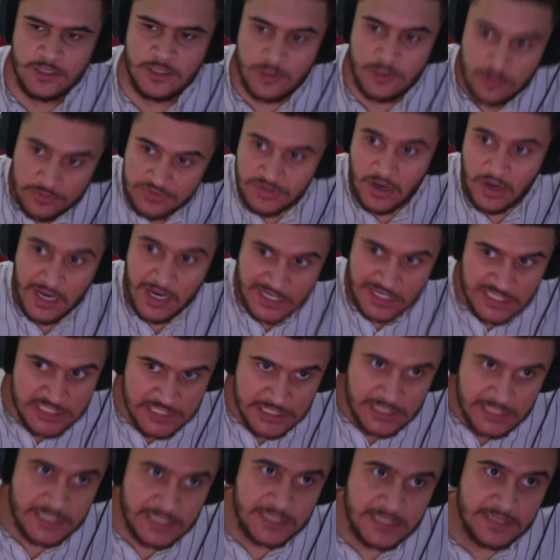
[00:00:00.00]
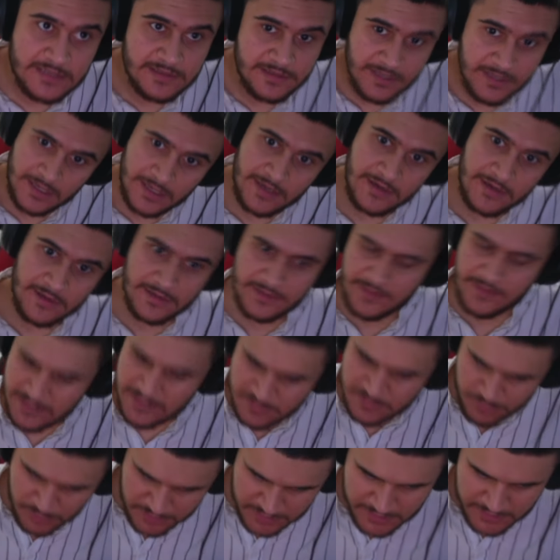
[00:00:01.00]
You talk shit. Yeah,
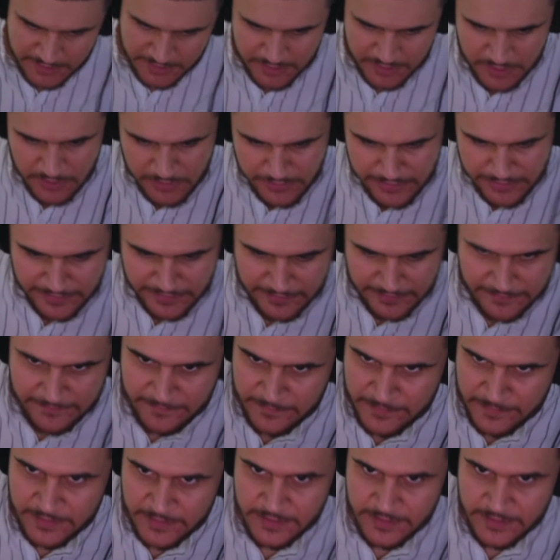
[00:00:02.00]
that's what they're doing.